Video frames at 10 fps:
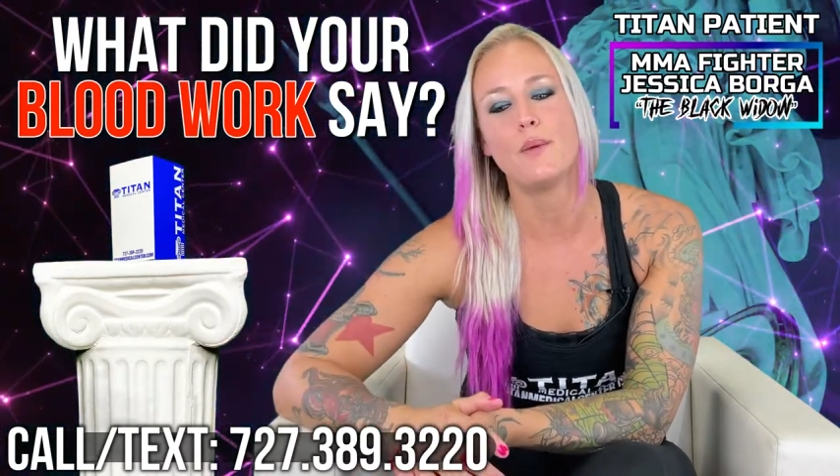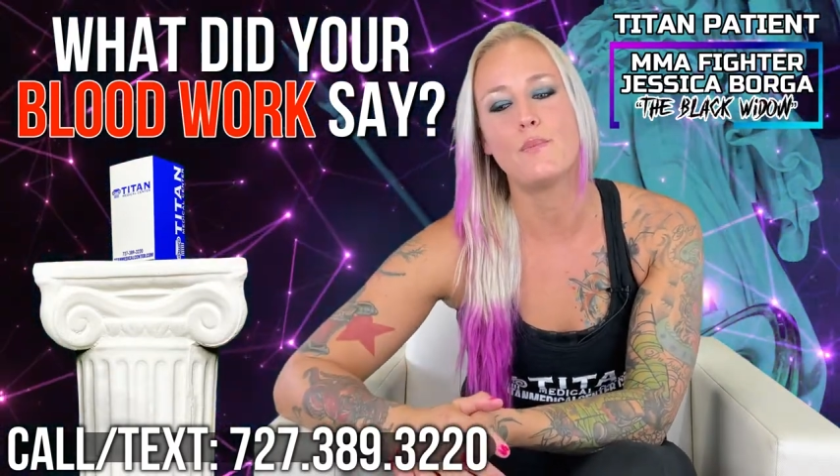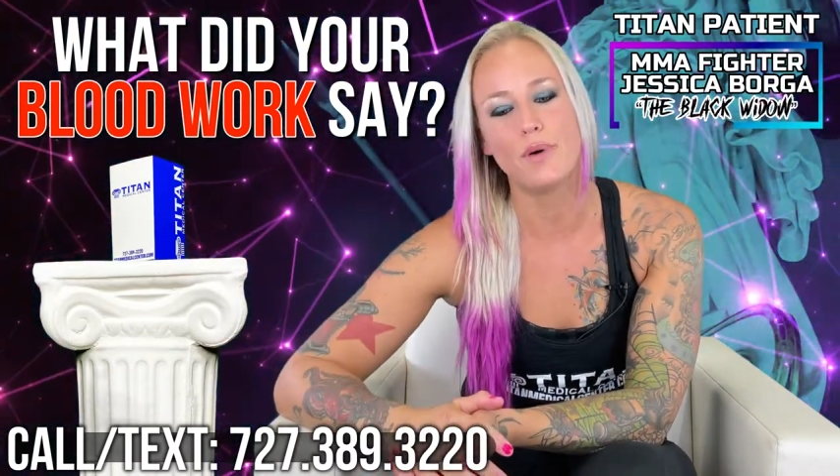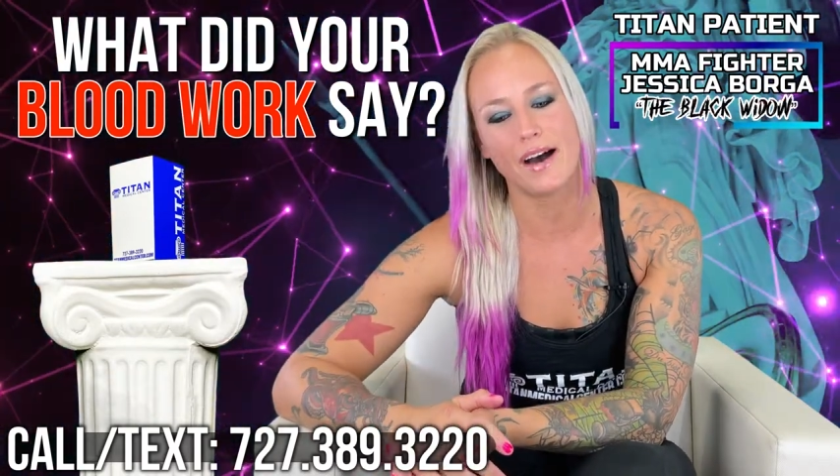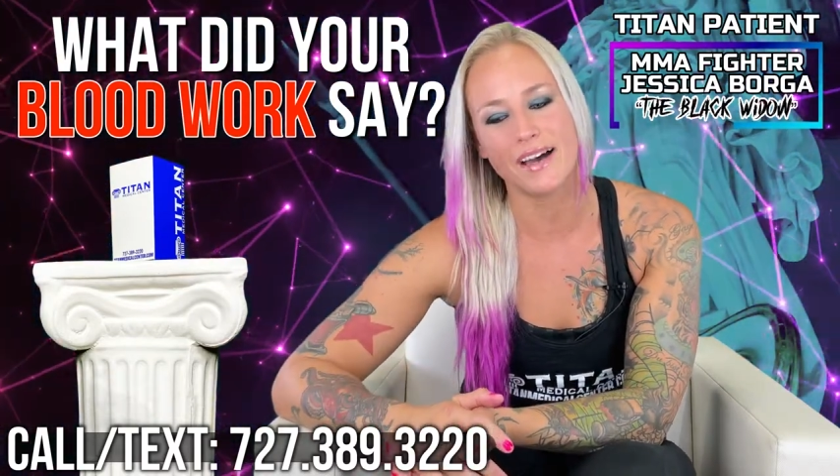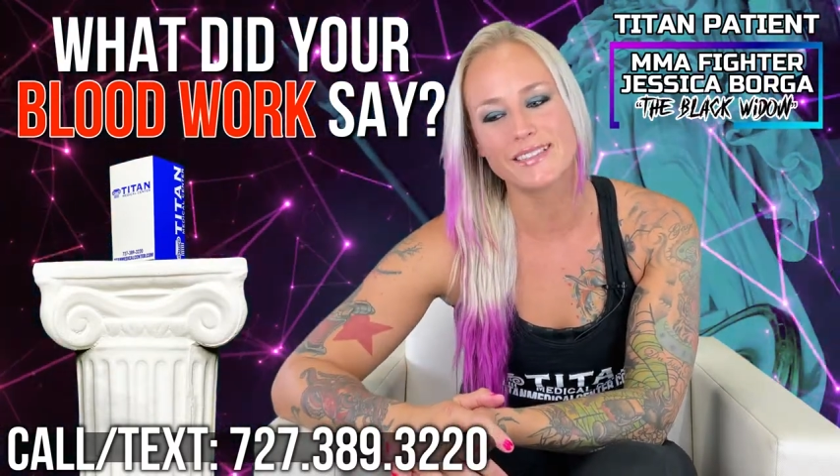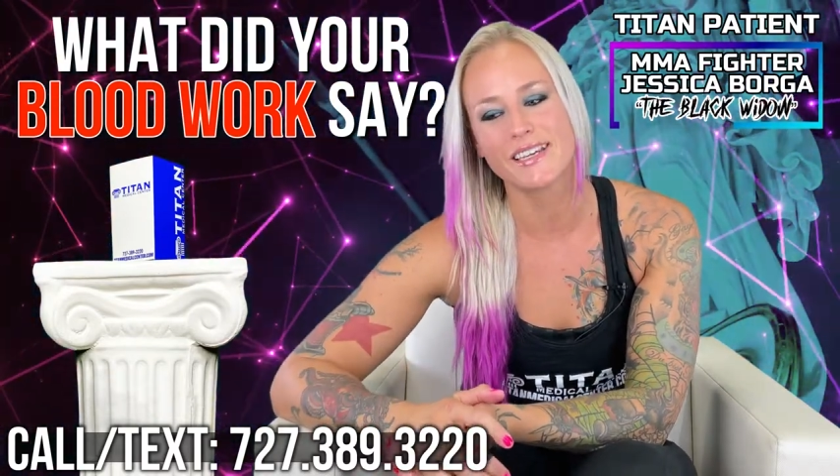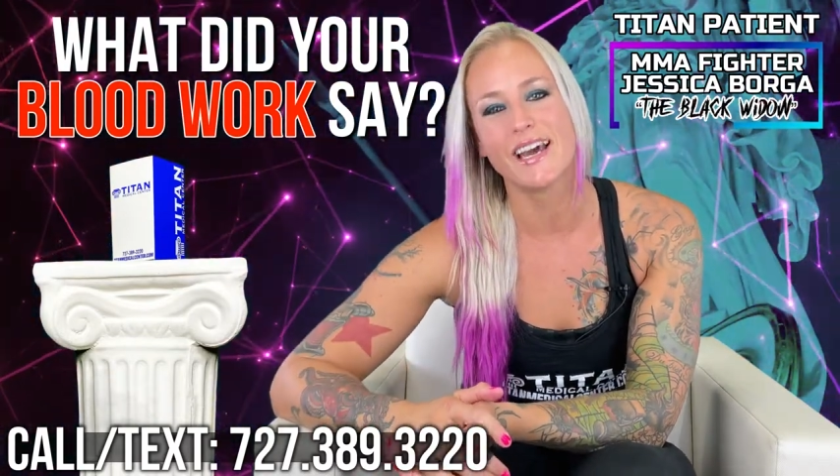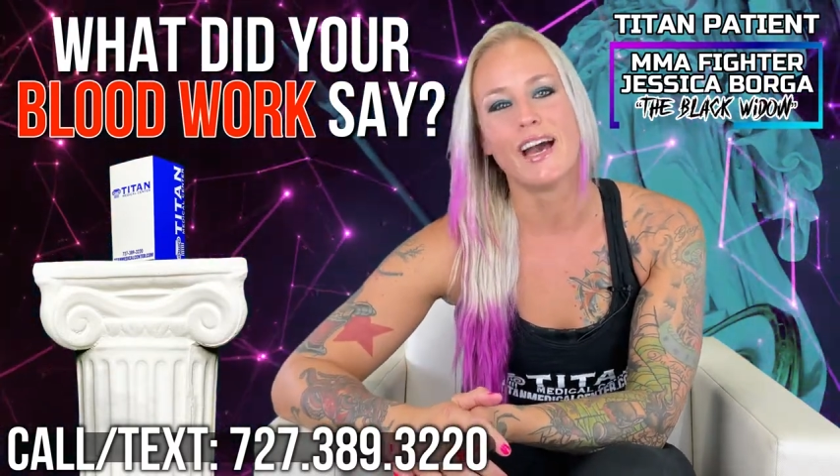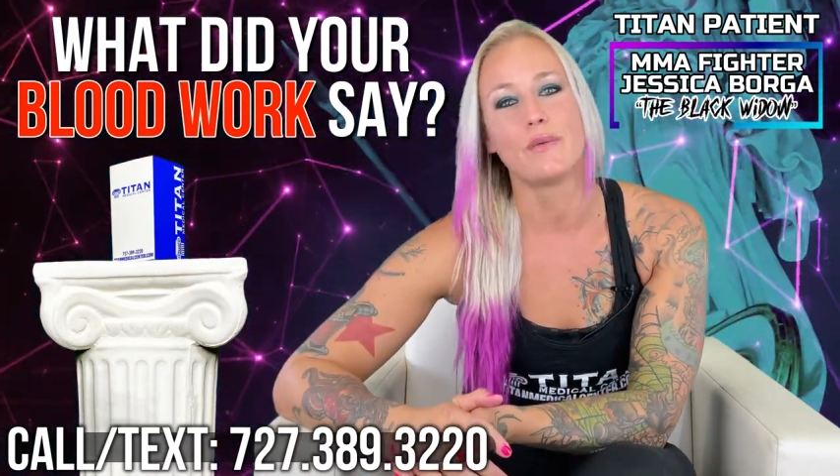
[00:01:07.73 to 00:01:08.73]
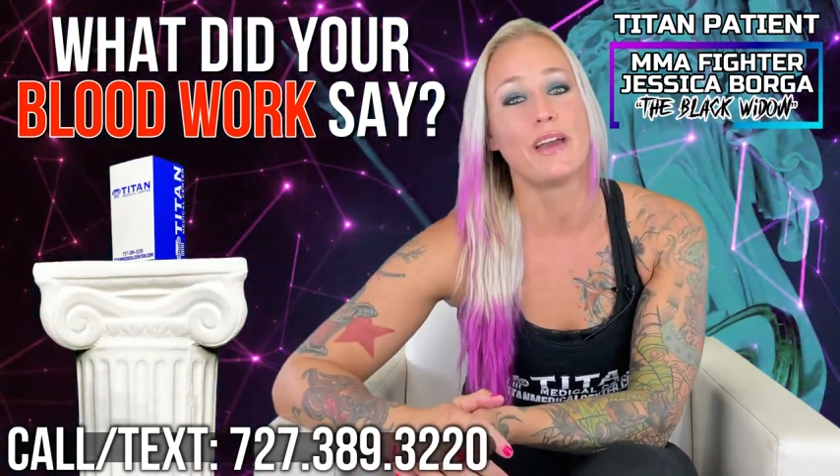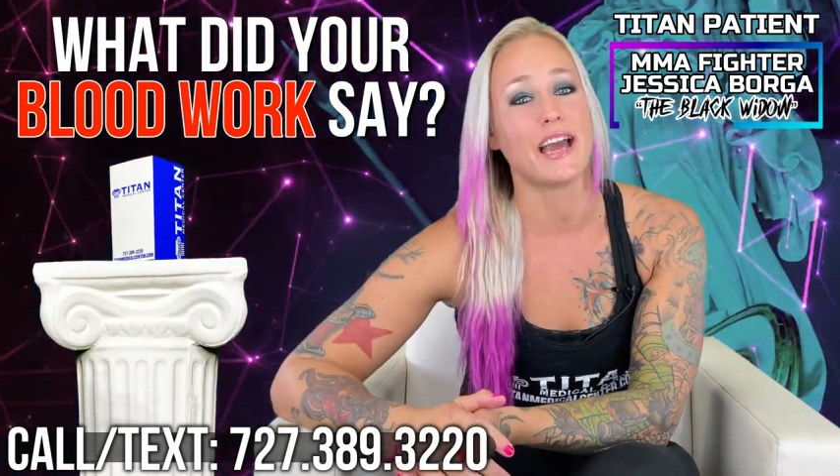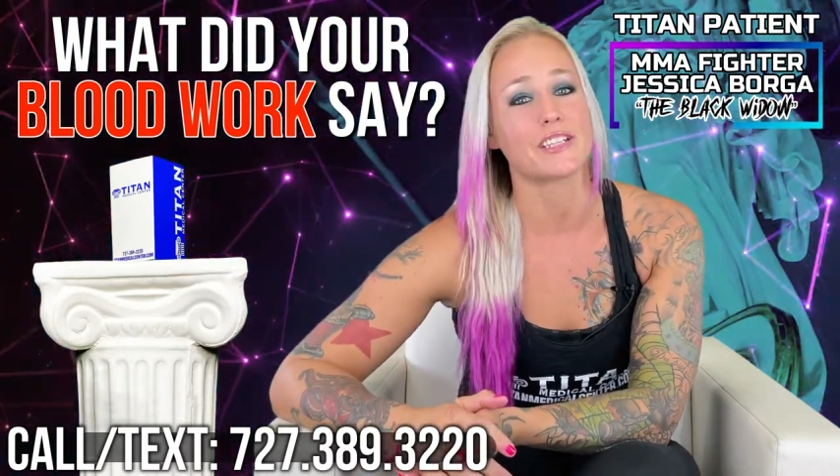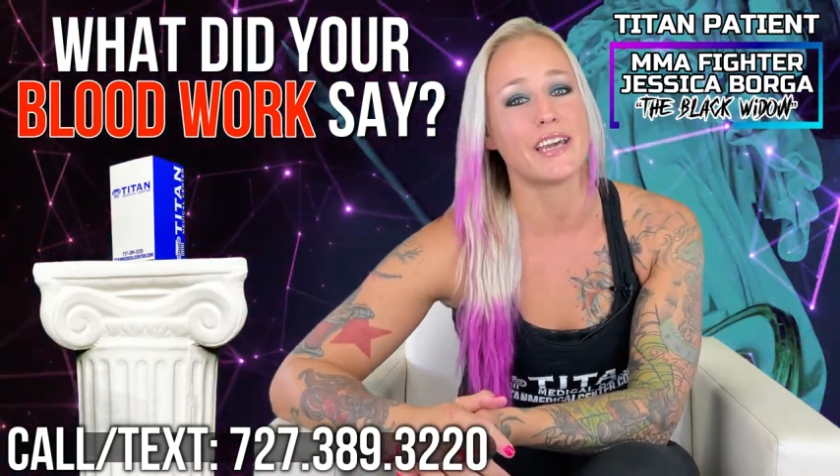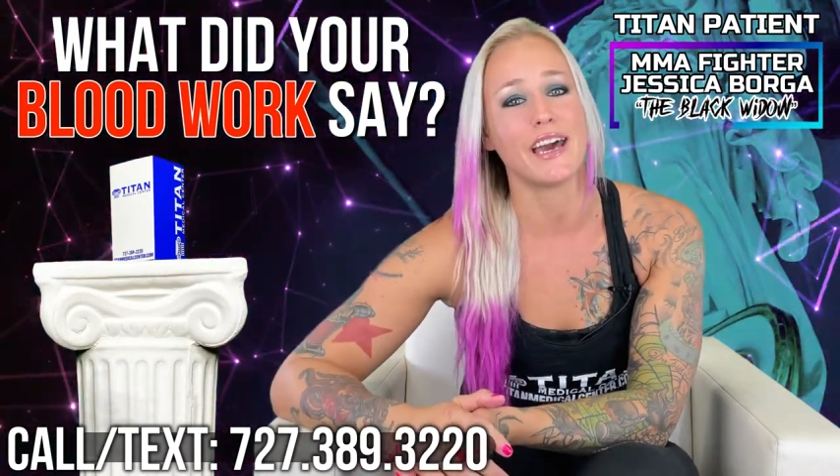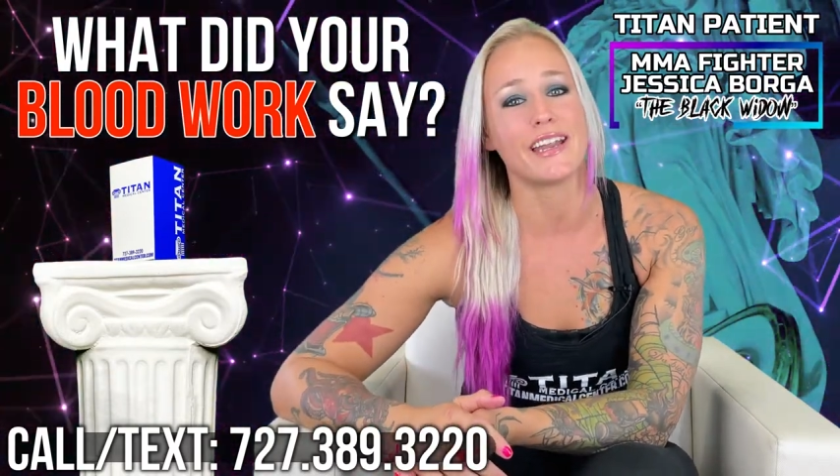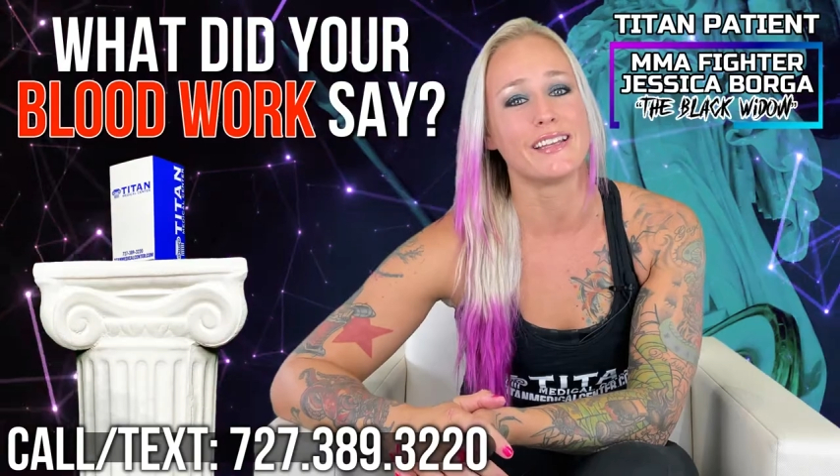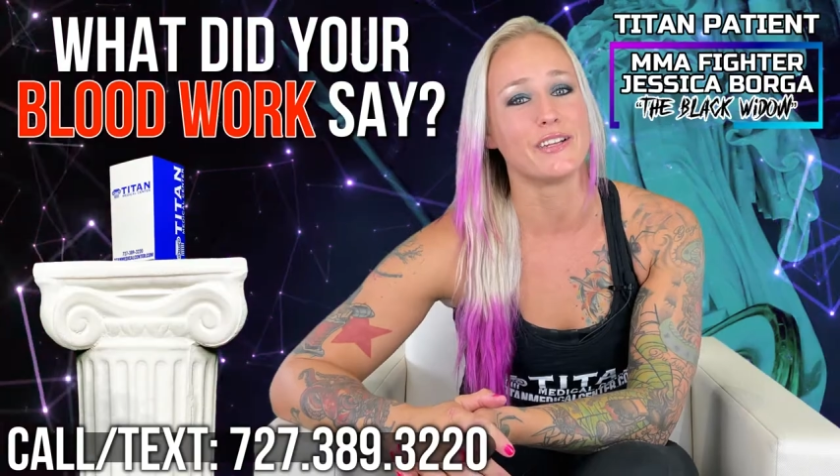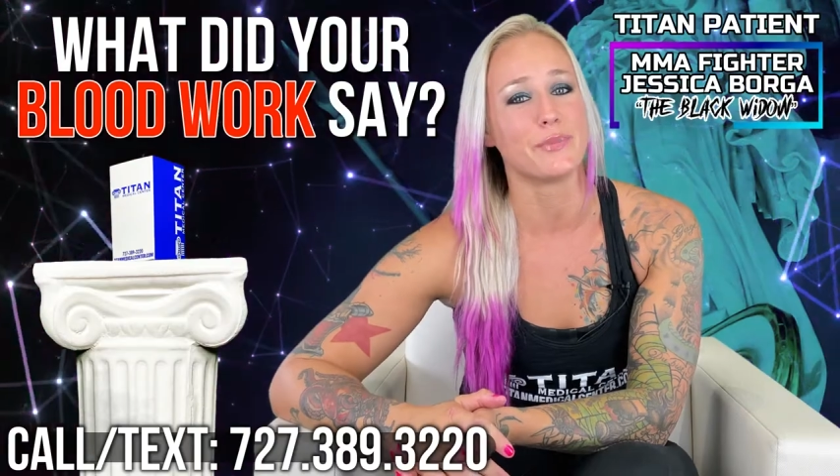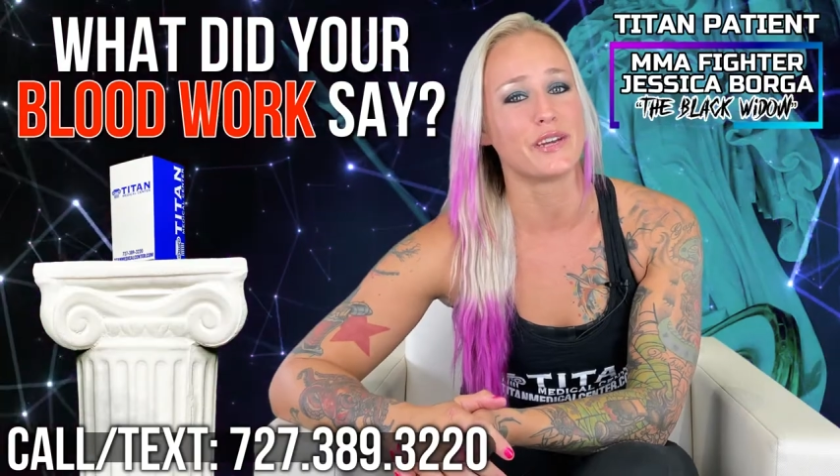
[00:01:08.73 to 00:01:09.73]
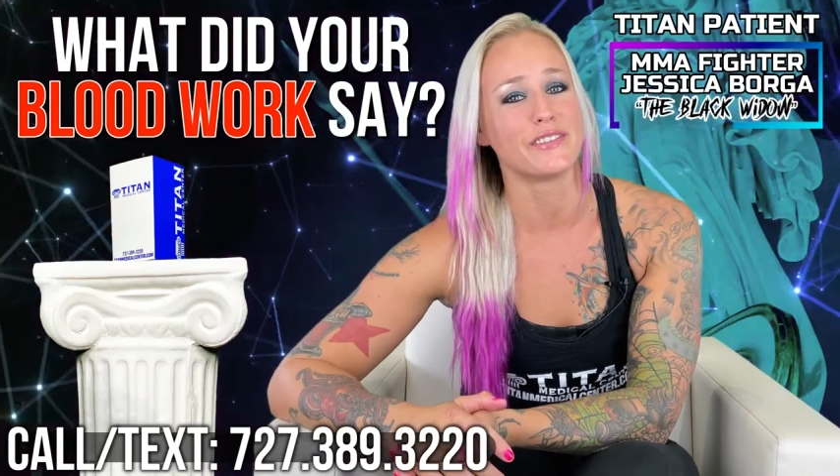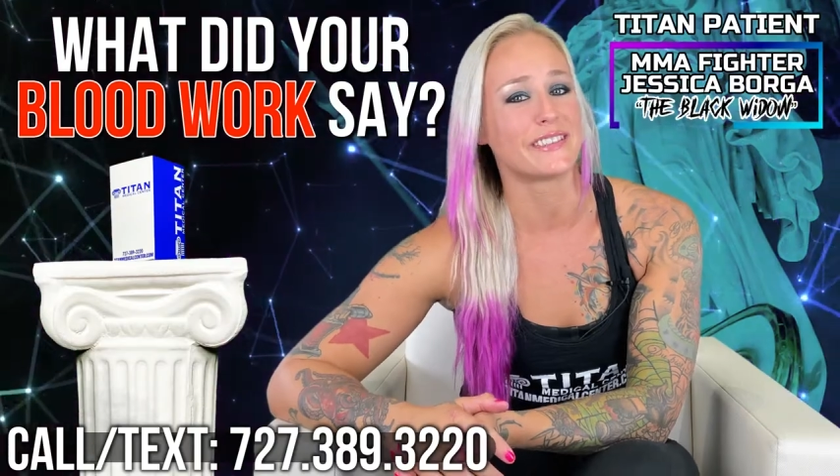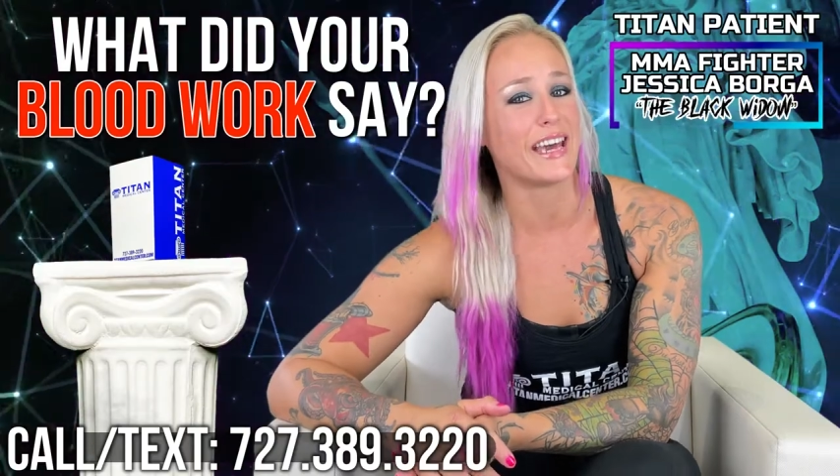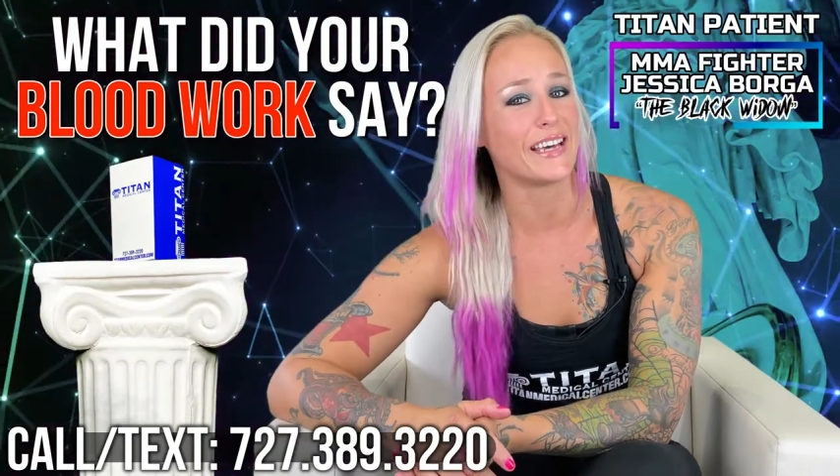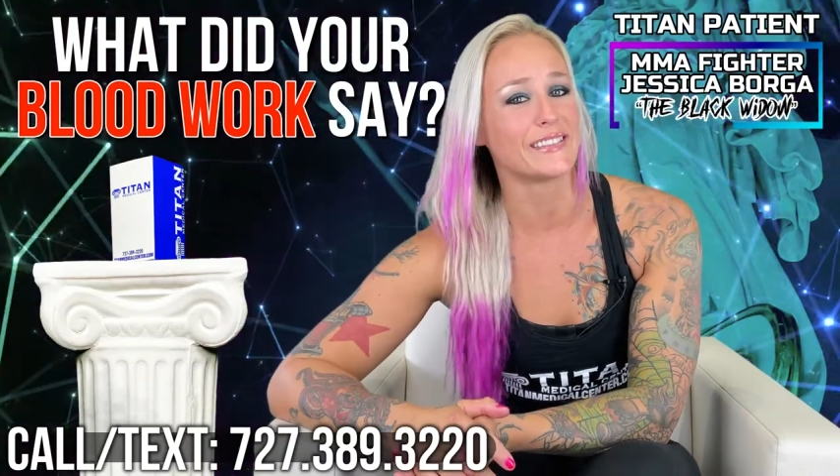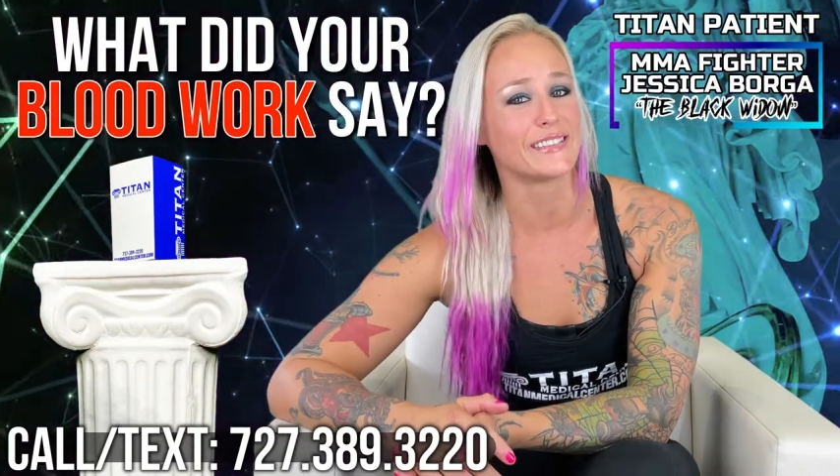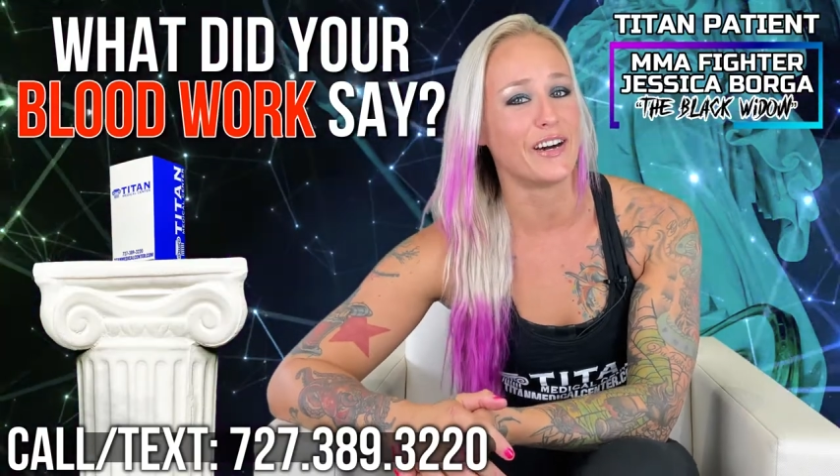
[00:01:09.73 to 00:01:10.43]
But we actually had a little bit of a test